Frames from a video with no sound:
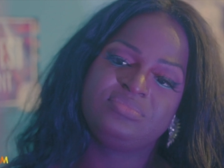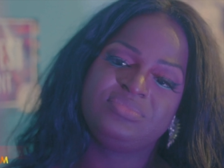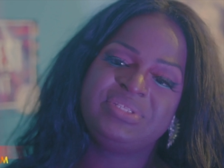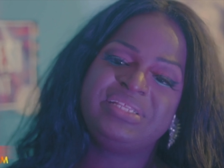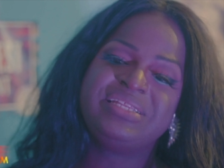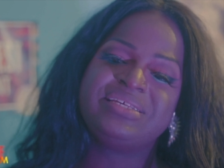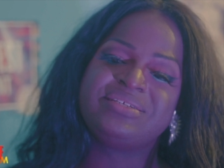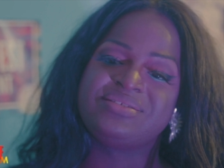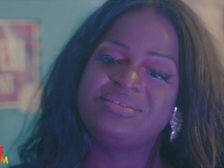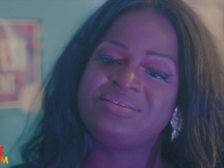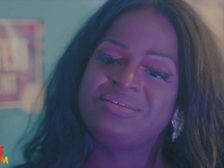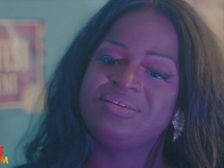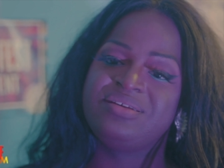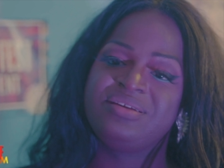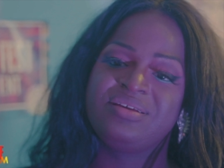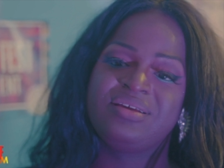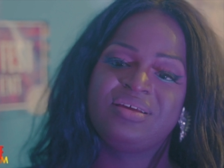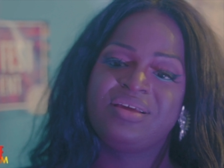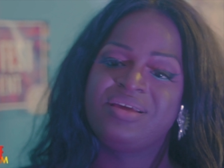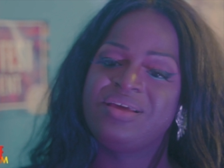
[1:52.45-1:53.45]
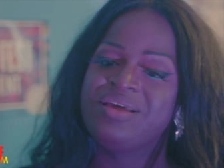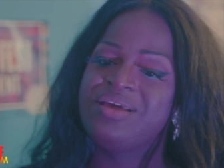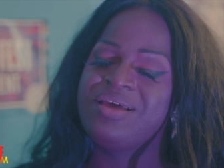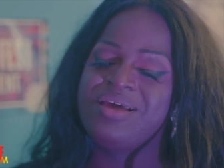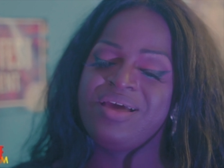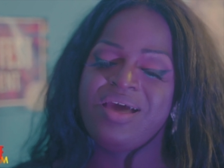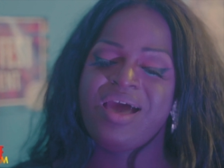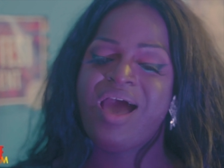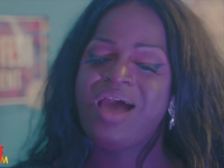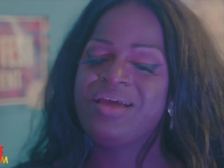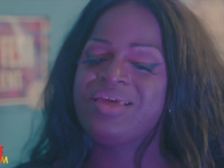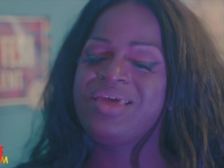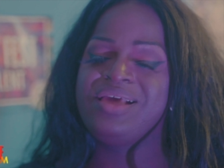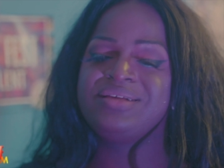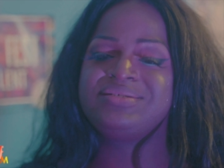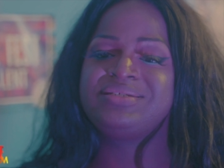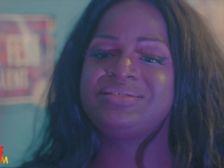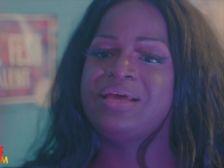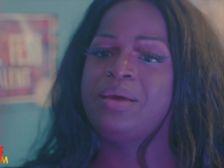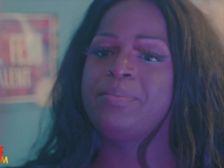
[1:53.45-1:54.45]
Listen, I
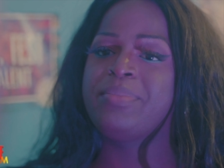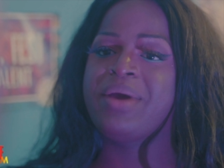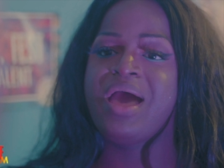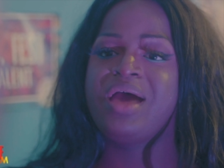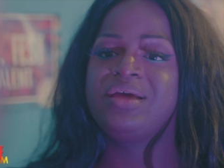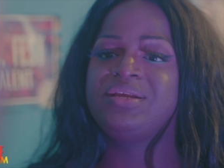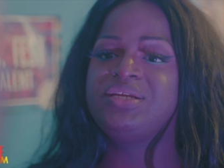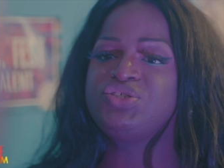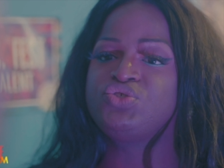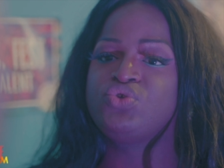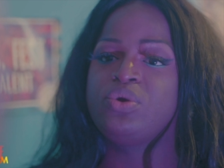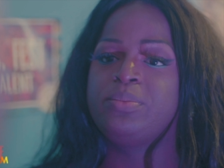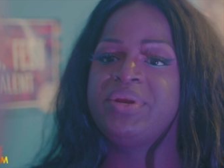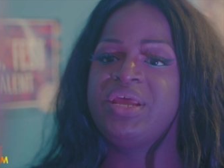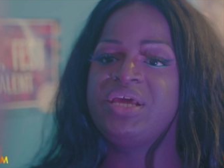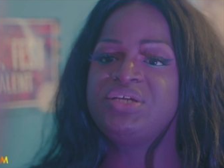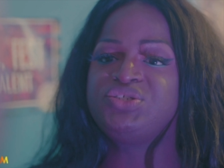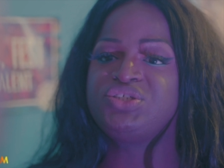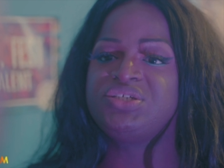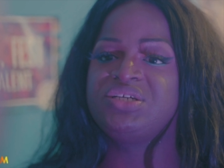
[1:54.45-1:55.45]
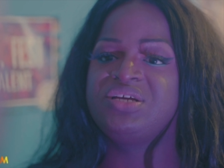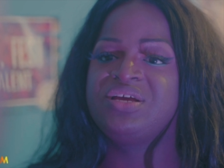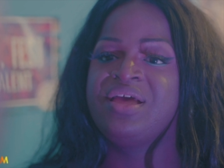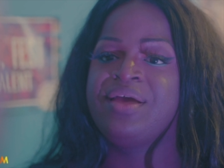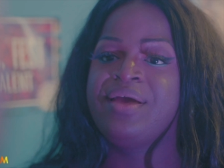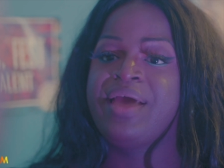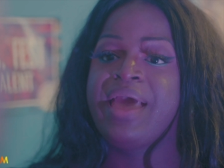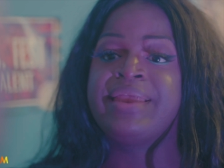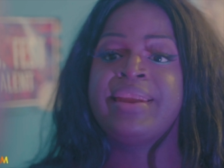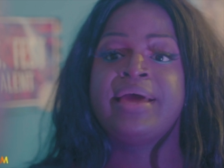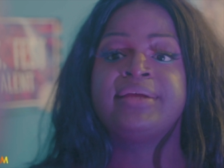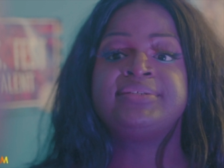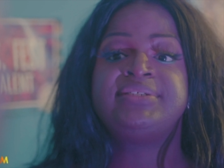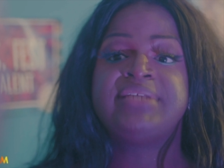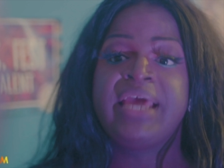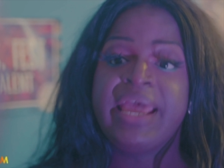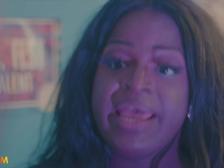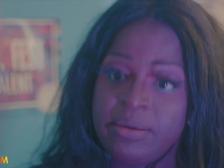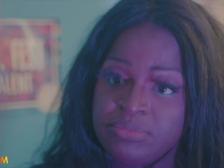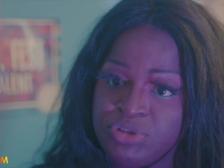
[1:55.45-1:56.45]
can't stand behind discrimination, and I
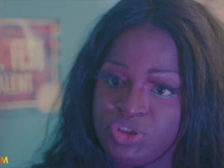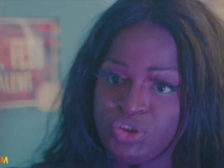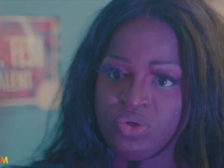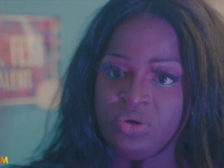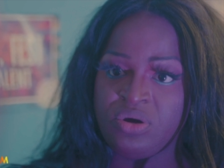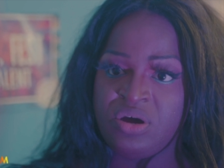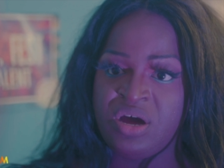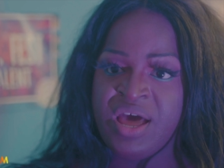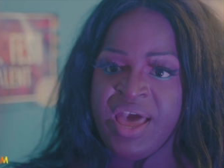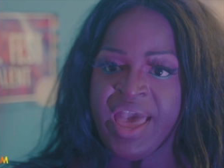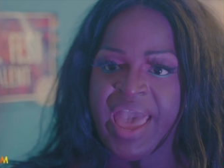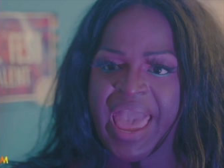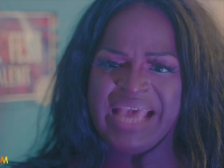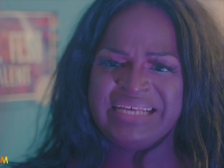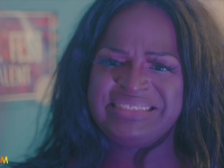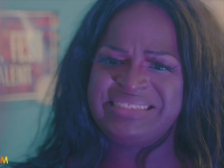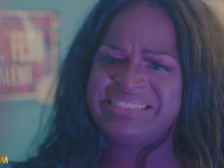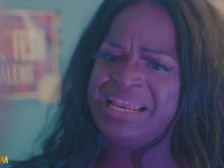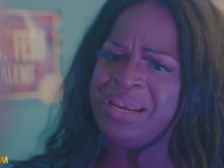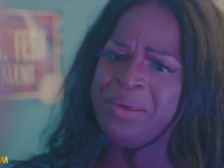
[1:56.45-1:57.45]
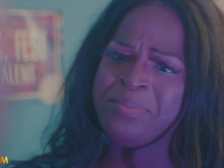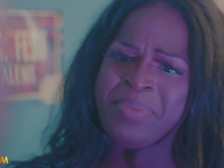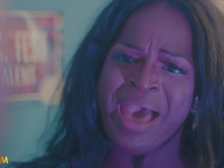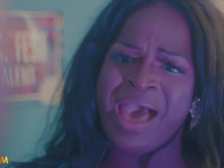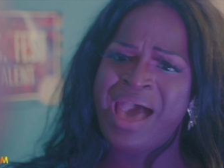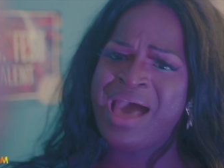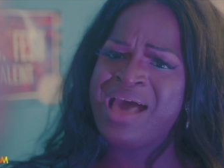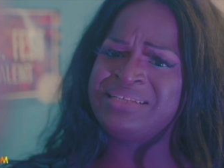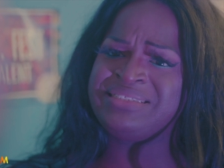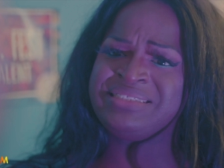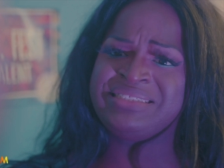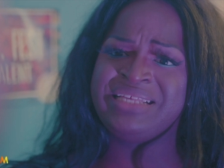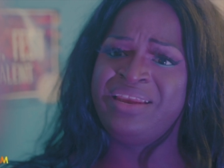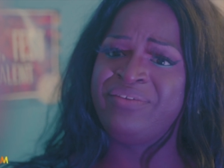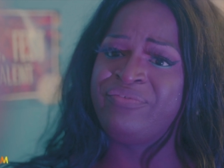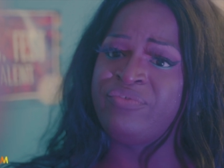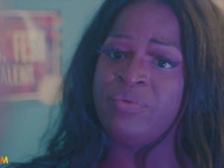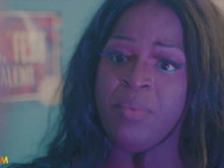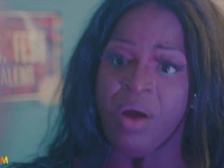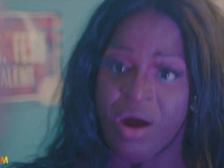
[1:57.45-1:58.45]
damn sure ain't standing behind
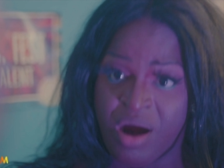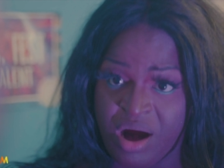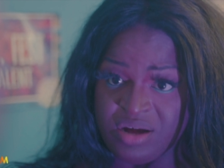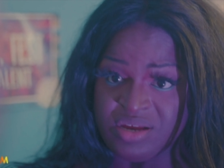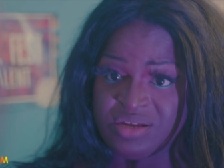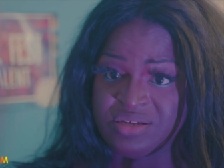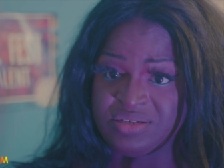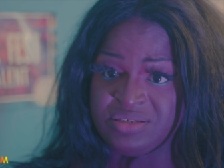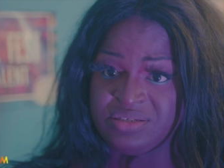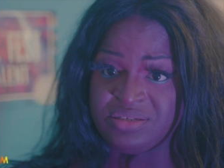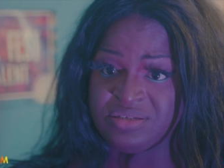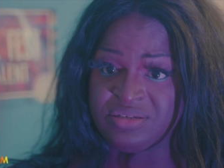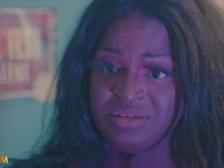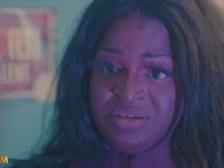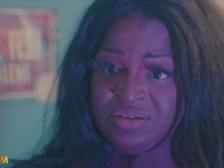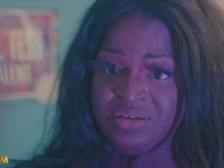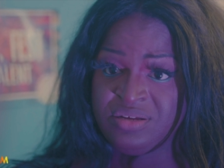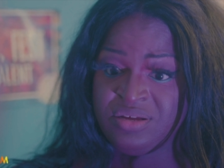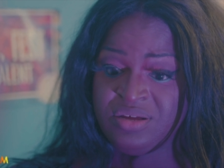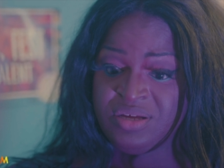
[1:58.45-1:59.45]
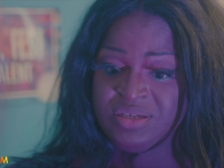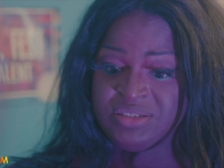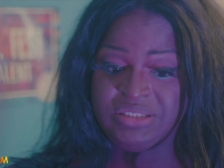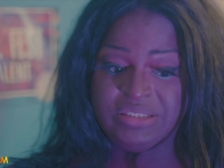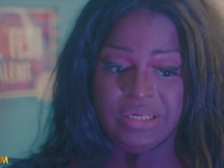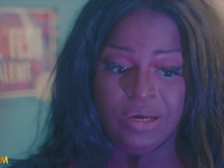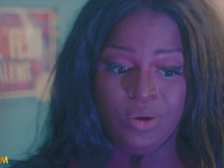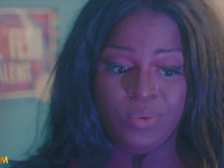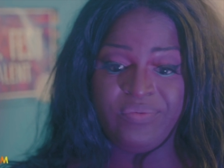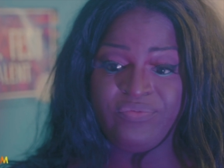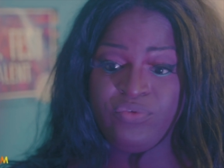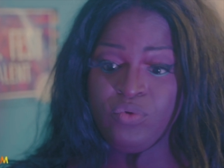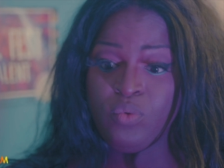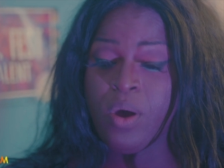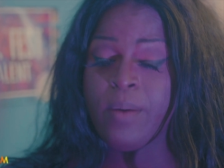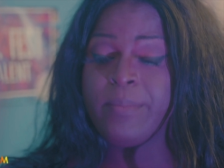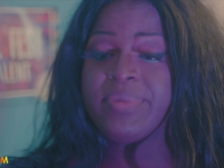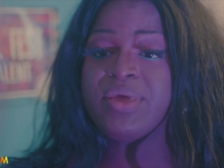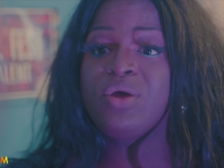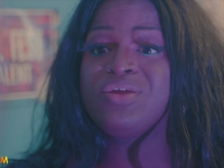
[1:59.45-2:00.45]
stealing from artists. So if you
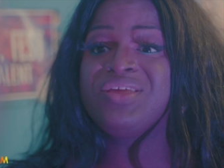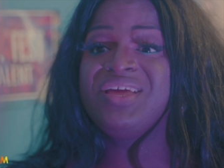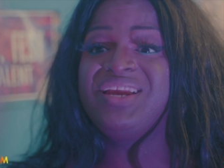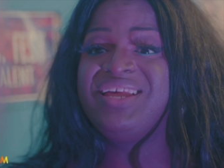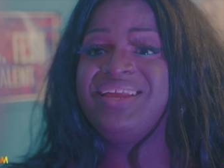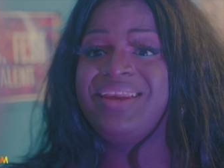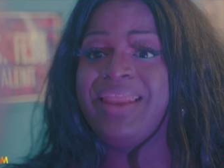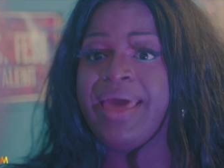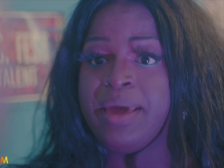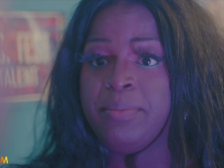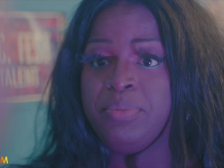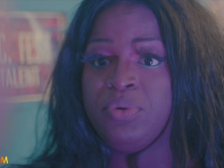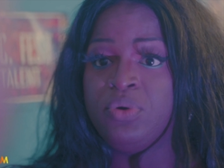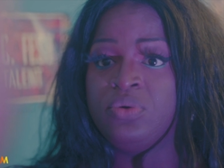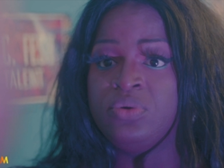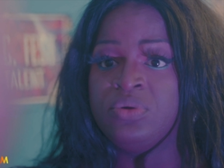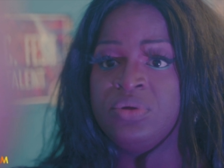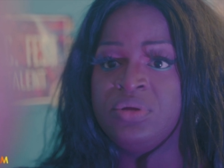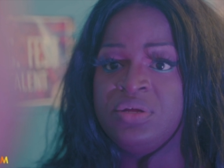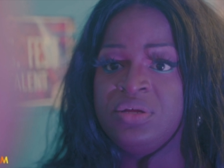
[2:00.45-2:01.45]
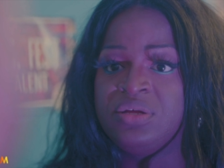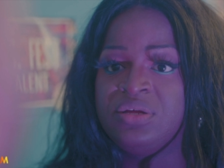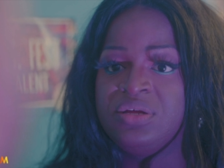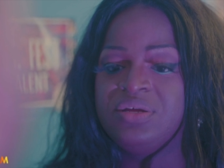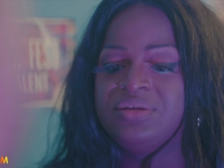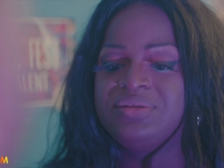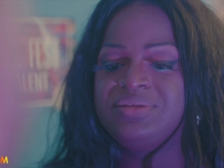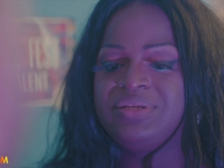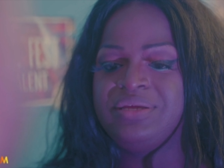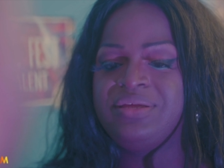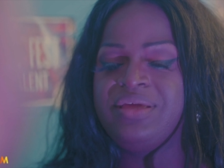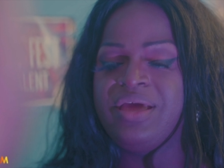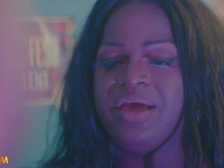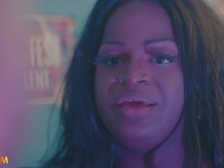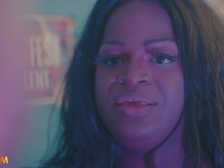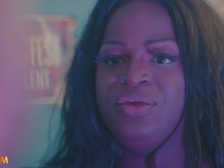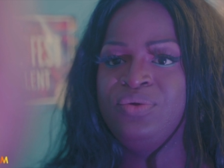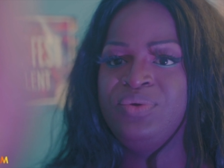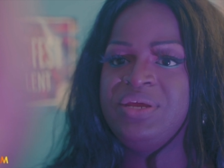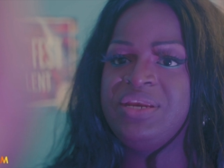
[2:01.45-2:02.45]
want me on your little label, then yeah,
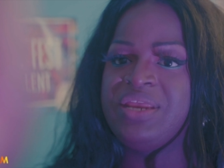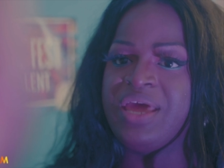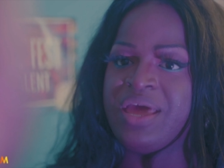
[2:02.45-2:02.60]
you need to